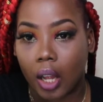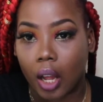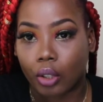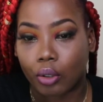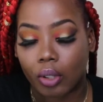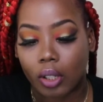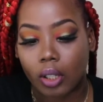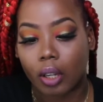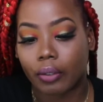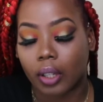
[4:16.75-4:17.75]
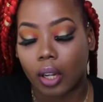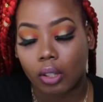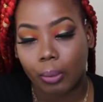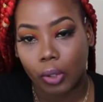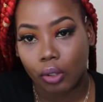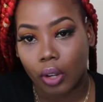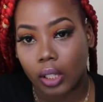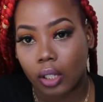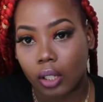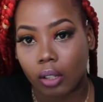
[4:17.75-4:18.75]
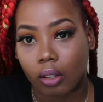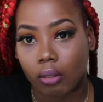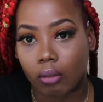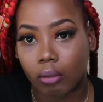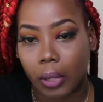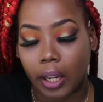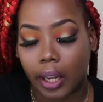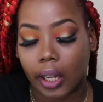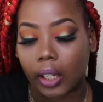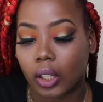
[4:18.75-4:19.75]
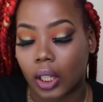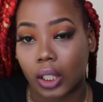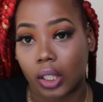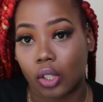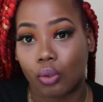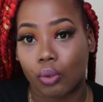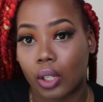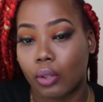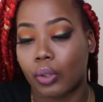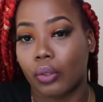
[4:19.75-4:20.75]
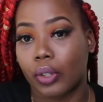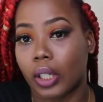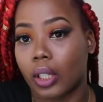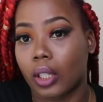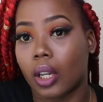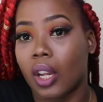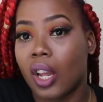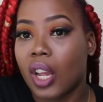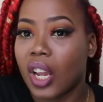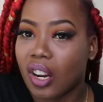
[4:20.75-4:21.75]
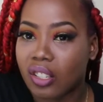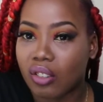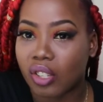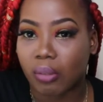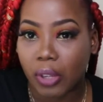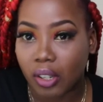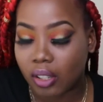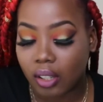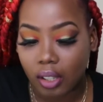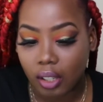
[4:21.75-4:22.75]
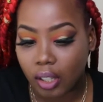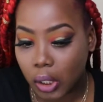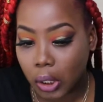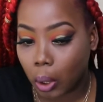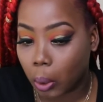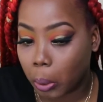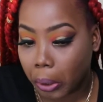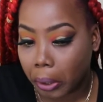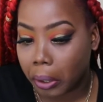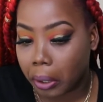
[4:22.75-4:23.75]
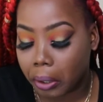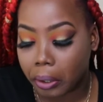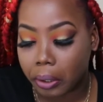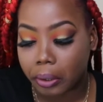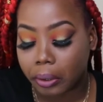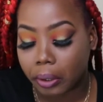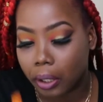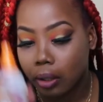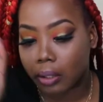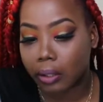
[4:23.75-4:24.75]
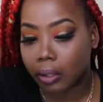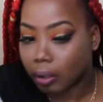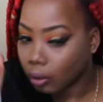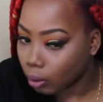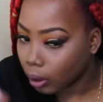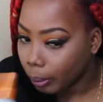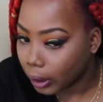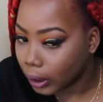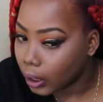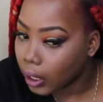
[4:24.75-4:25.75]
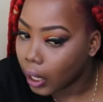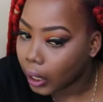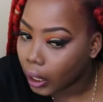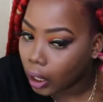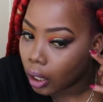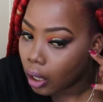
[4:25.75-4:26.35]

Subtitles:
I use this every night to moisturize and seal my hair, and it's really good. It also smells good, so yeah, you guys need to get you some of this, honey.